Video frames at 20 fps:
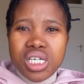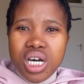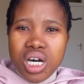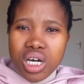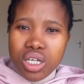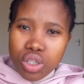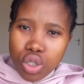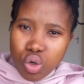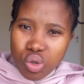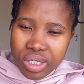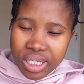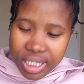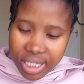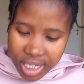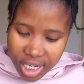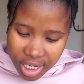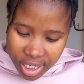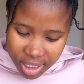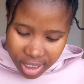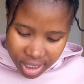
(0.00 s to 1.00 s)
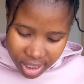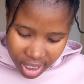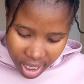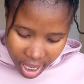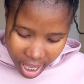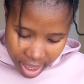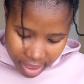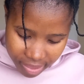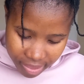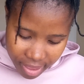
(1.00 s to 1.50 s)
those things.
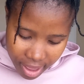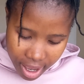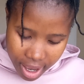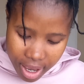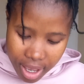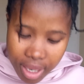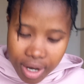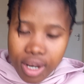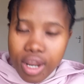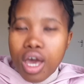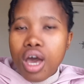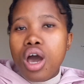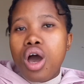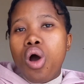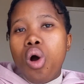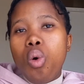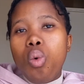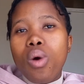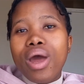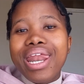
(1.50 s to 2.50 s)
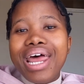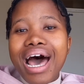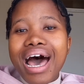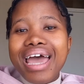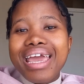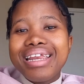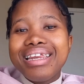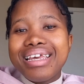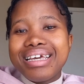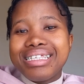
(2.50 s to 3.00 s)
And then with high
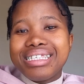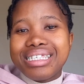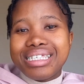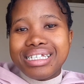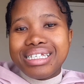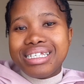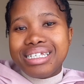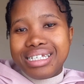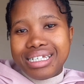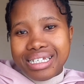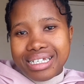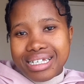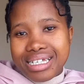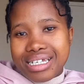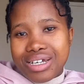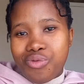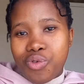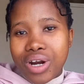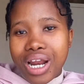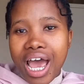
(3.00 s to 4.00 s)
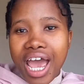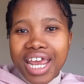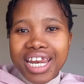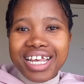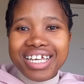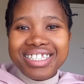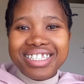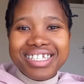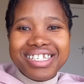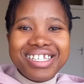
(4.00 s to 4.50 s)
density,
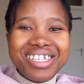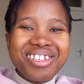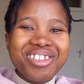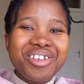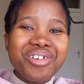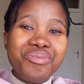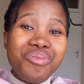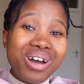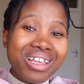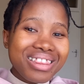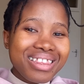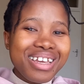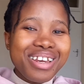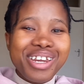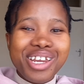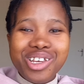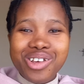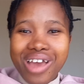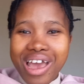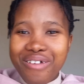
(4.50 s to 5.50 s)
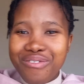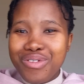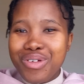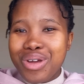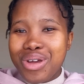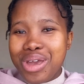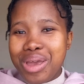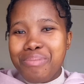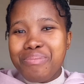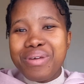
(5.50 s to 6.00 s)
the one thing that you have to
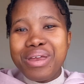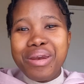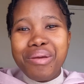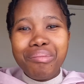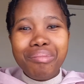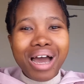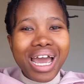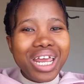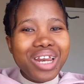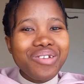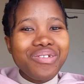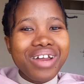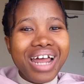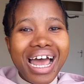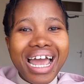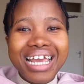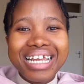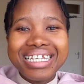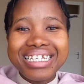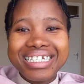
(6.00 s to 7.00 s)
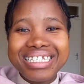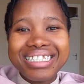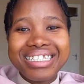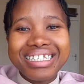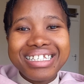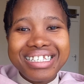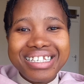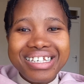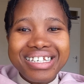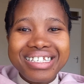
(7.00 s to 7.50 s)
keep in mind with high
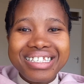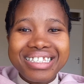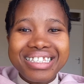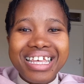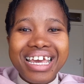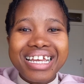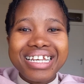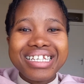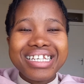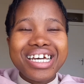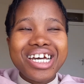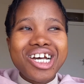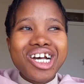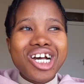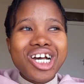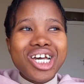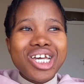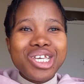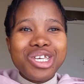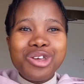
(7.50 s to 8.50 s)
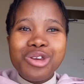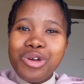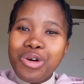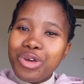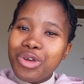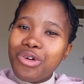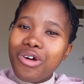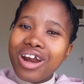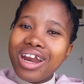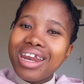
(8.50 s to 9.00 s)
density is that you
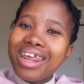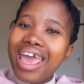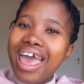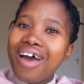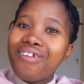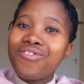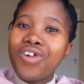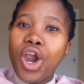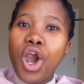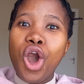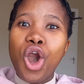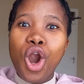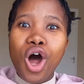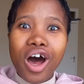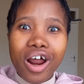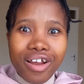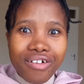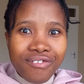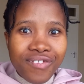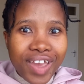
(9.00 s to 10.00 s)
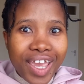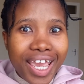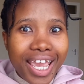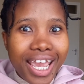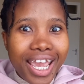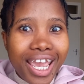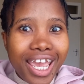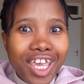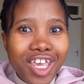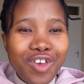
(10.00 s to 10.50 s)
already have a lot of hair.
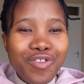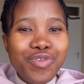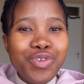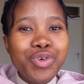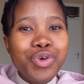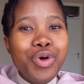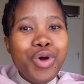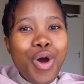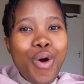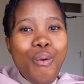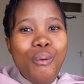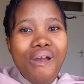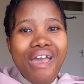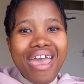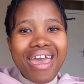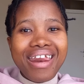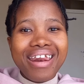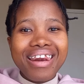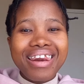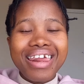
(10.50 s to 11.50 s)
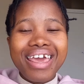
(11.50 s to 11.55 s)
If you go and